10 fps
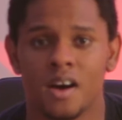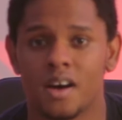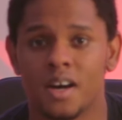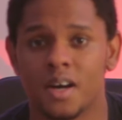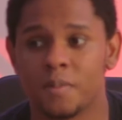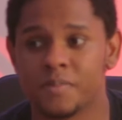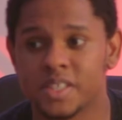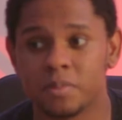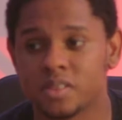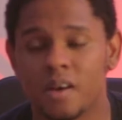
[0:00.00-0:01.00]

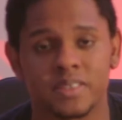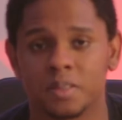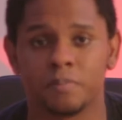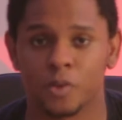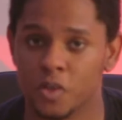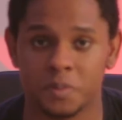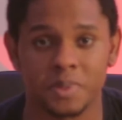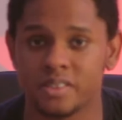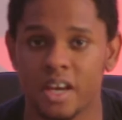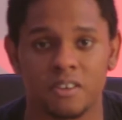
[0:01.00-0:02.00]
some stuff, some
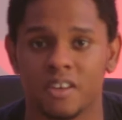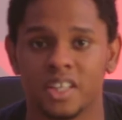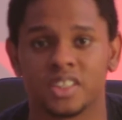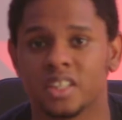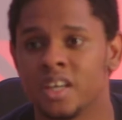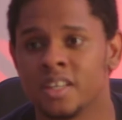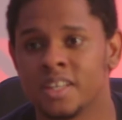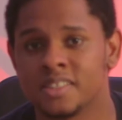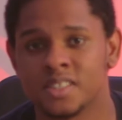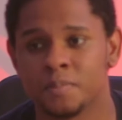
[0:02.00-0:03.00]
Christmas decoration
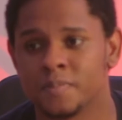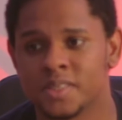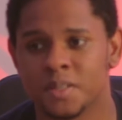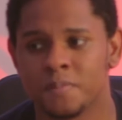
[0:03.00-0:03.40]
and some...